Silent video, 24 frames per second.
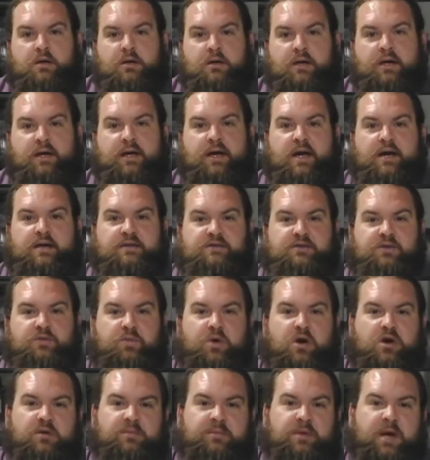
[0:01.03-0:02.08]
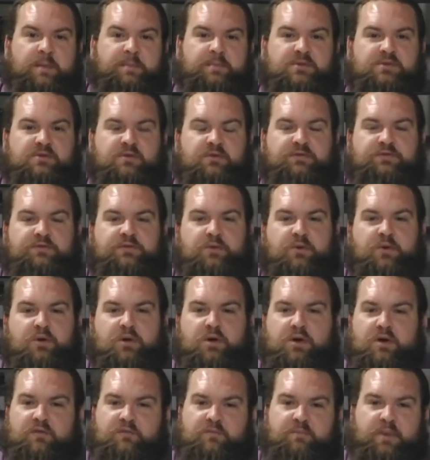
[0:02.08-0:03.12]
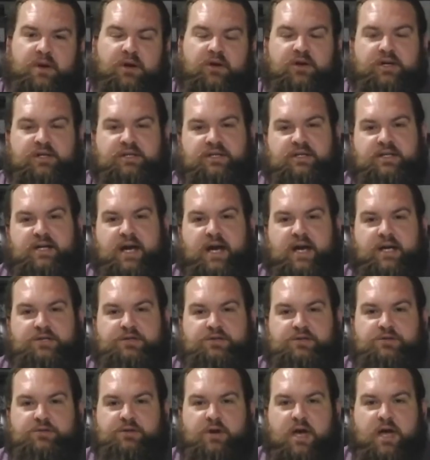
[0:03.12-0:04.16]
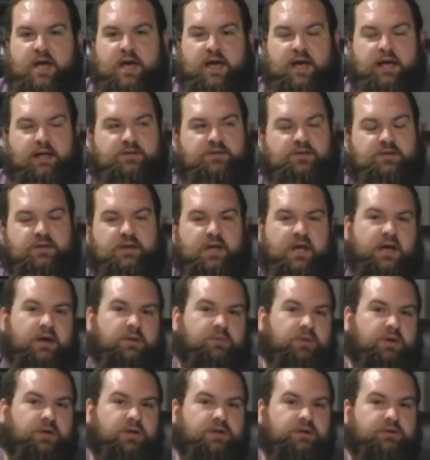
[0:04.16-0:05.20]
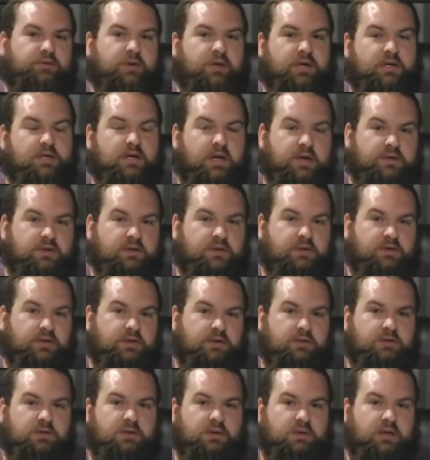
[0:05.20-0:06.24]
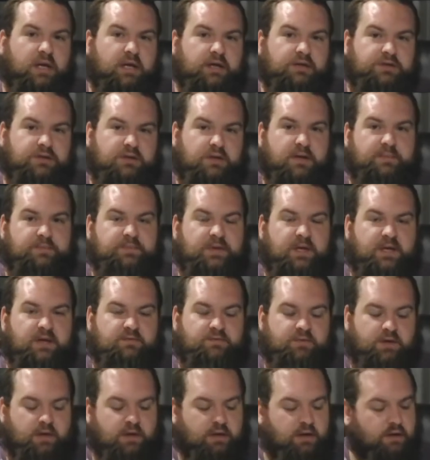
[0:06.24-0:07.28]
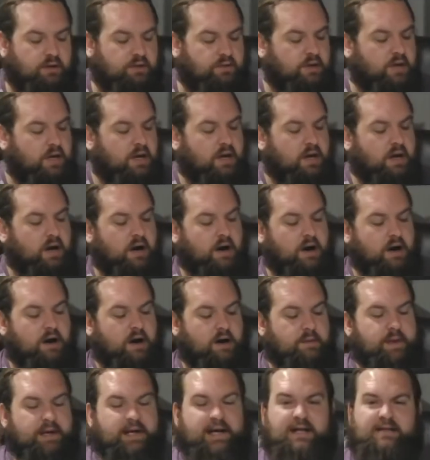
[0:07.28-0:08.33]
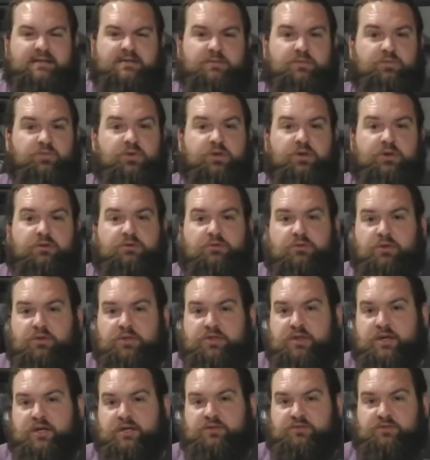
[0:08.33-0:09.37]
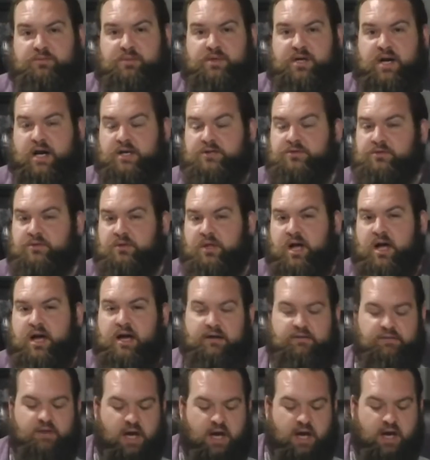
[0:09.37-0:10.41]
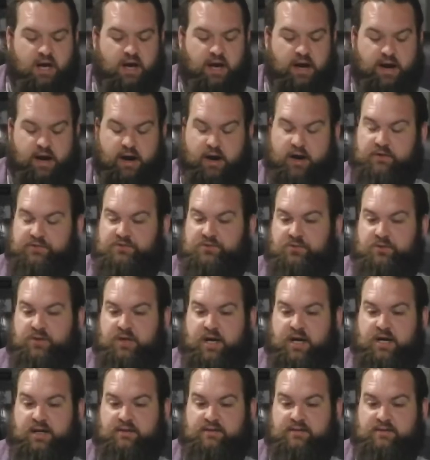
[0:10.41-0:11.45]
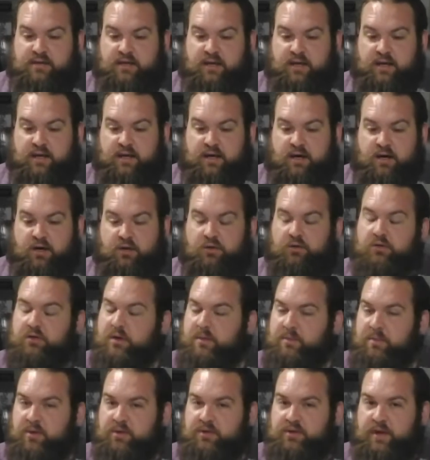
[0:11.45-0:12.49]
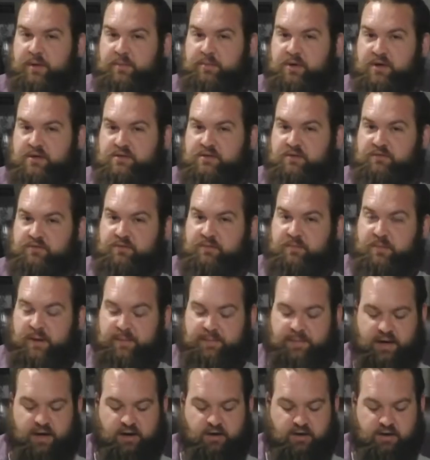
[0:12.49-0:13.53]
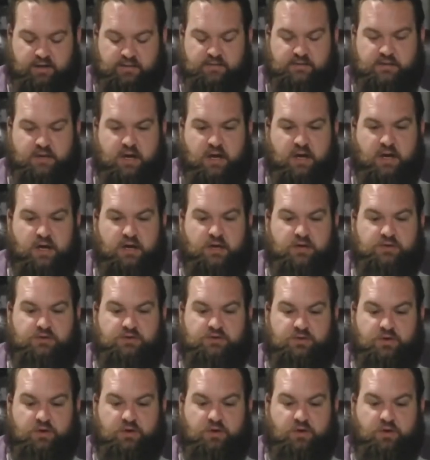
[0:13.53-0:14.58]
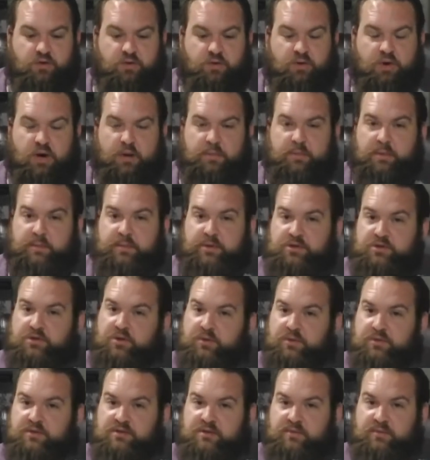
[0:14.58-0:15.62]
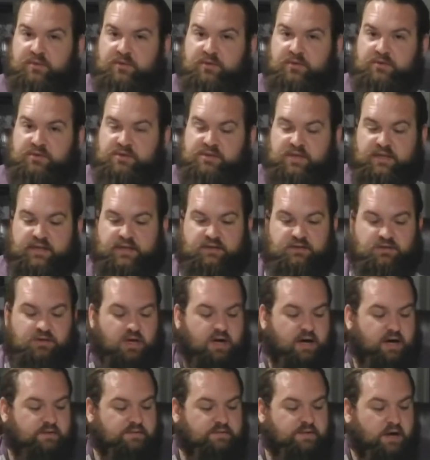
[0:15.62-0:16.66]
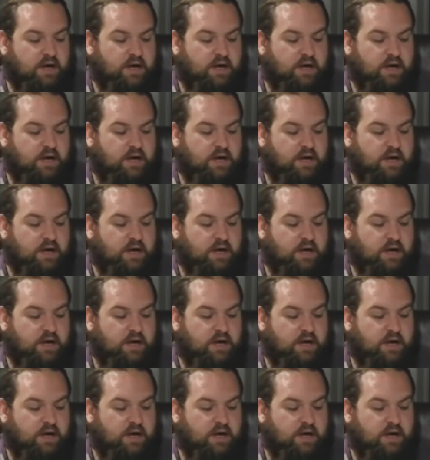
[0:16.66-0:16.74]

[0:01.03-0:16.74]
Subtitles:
Hey guys, welcome to episode 4 of Married to Kaiju, and today we're going to do another little collection update video. I got some really cool things from Kaiju Live, and I also got a early birthday present from my parents, so I'm going to be showing some of those things off.